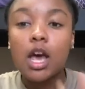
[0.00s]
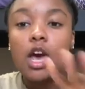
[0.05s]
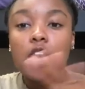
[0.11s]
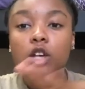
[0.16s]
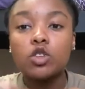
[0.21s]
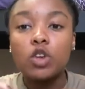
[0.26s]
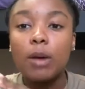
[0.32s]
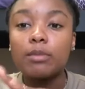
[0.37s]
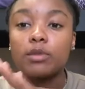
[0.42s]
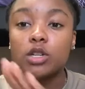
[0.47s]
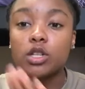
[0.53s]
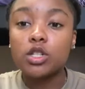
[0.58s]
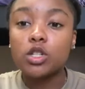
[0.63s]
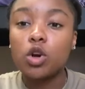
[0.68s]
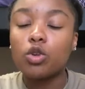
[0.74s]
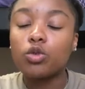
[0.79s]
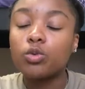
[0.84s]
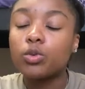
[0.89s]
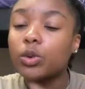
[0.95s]
So I'm gonna just
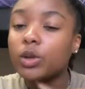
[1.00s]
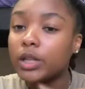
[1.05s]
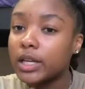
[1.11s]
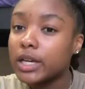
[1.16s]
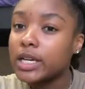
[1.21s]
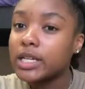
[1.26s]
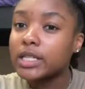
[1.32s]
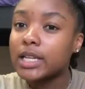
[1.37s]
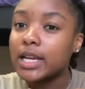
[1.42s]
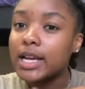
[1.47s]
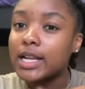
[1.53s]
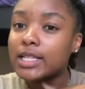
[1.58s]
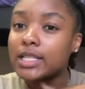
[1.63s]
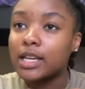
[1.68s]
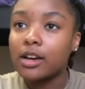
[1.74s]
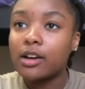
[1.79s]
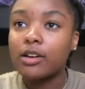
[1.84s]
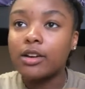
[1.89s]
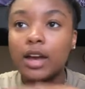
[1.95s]
go through the list and
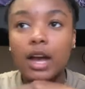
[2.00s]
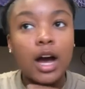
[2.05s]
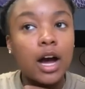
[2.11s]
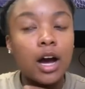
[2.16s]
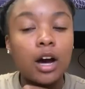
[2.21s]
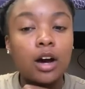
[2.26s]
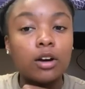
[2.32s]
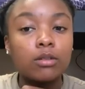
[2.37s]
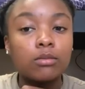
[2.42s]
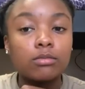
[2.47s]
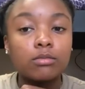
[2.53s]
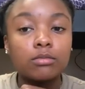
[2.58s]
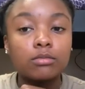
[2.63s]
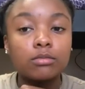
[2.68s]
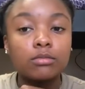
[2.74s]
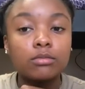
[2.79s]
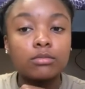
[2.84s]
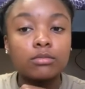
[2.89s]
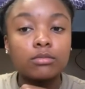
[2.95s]
tell y'all
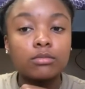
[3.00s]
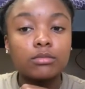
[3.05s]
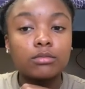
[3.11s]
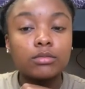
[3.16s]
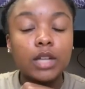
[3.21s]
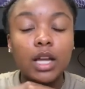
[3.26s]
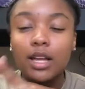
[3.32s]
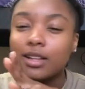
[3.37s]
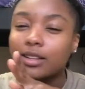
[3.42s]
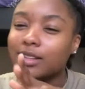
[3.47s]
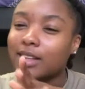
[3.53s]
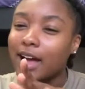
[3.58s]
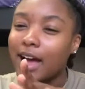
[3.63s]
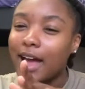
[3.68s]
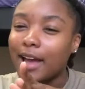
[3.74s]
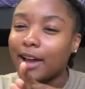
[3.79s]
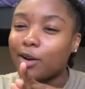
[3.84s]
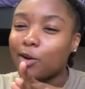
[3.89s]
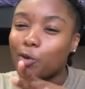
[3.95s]

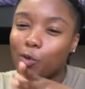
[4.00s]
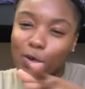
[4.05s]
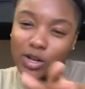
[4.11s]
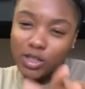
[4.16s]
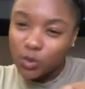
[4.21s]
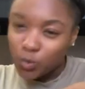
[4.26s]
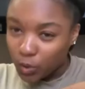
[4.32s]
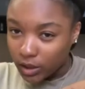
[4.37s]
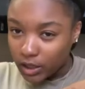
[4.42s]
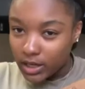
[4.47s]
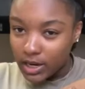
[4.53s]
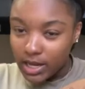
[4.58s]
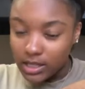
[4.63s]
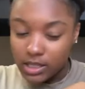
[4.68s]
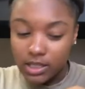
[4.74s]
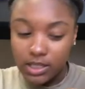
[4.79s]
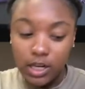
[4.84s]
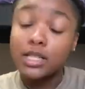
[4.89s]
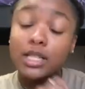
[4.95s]
like what's really
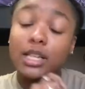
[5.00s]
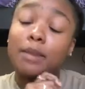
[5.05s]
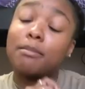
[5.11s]
necessary.